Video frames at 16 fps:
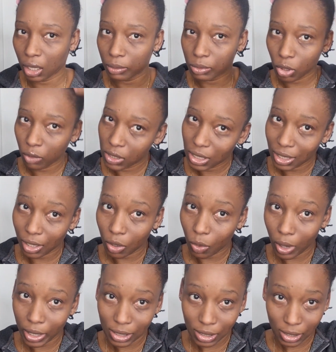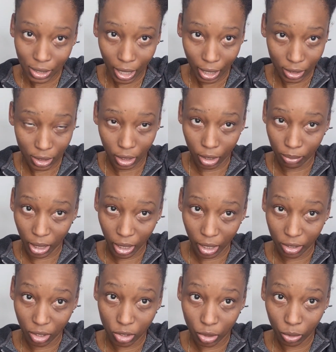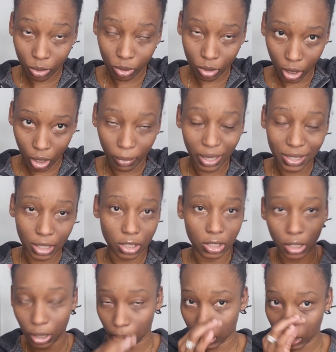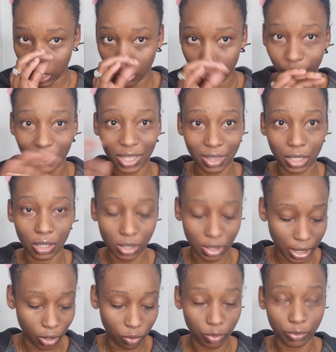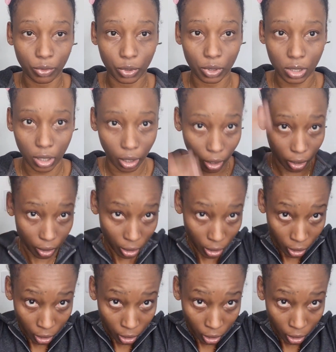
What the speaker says: So obviously they're quite scanty. My hair does look thick, but it's actually the thinner side of the 4C hair.